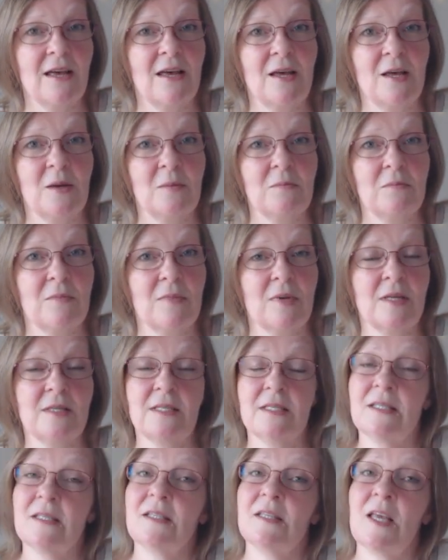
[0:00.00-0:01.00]
and
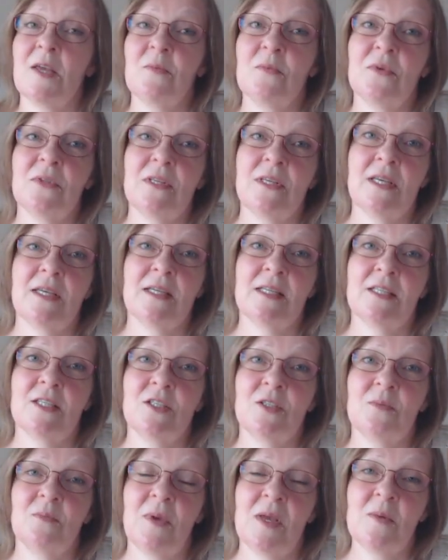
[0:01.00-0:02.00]
it's the same with the
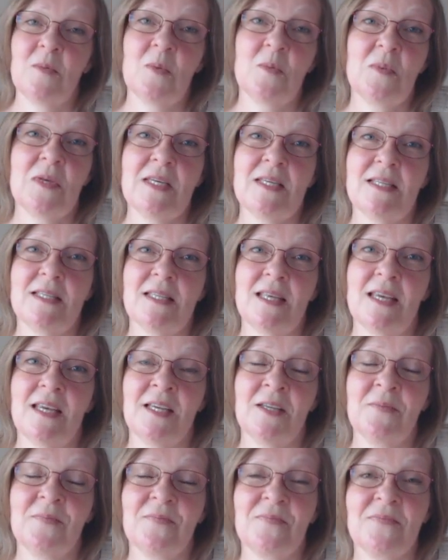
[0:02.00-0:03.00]
English paper
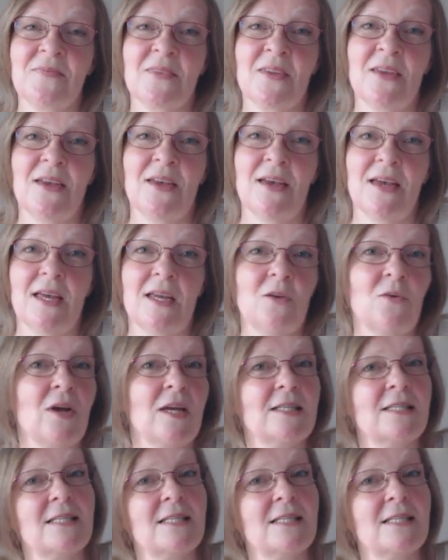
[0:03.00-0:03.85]
piecing. I